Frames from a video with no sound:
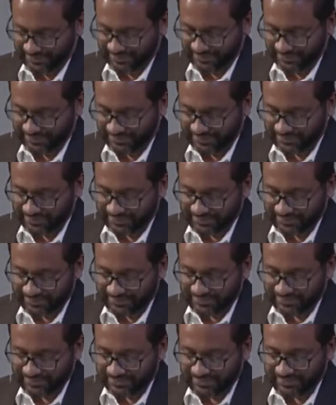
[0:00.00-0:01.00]

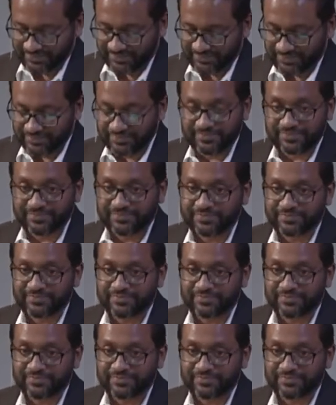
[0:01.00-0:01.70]
Nothing is said.